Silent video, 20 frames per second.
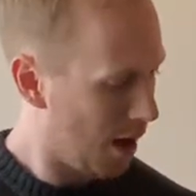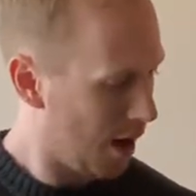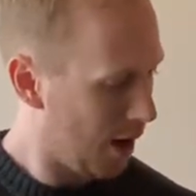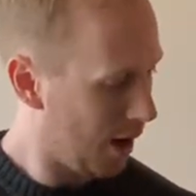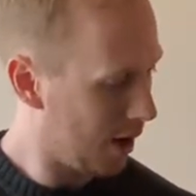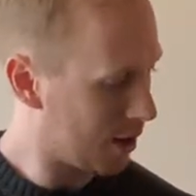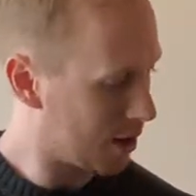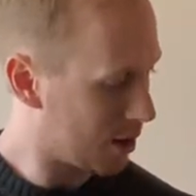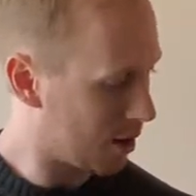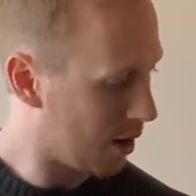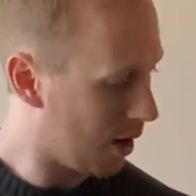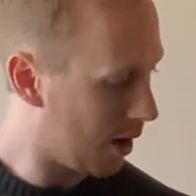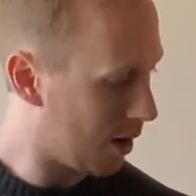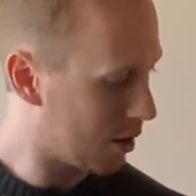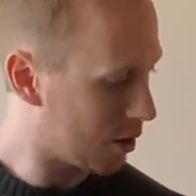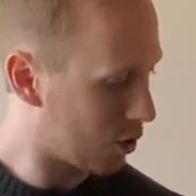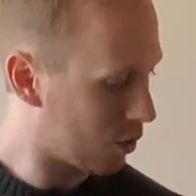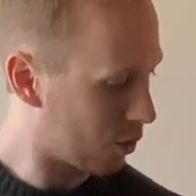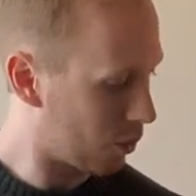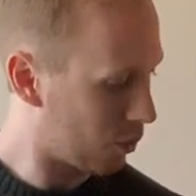It's not
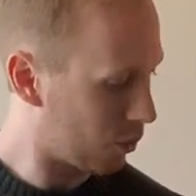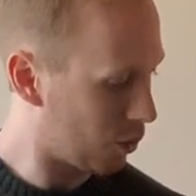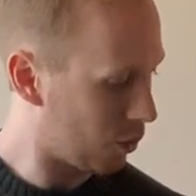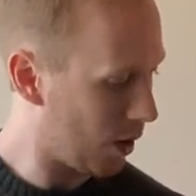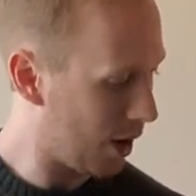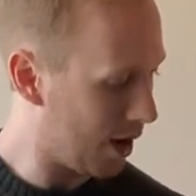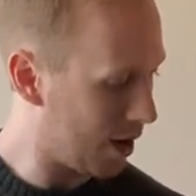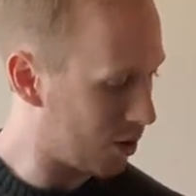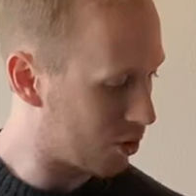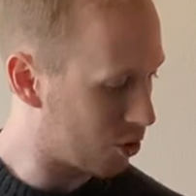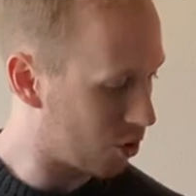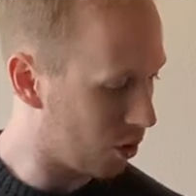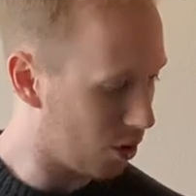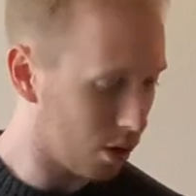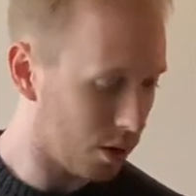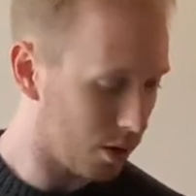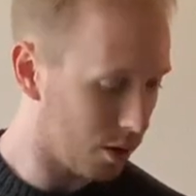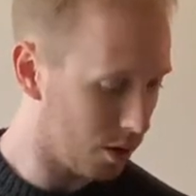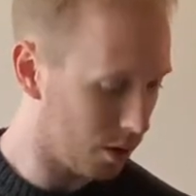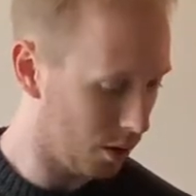as
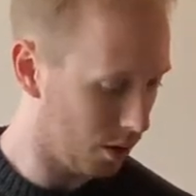fragile.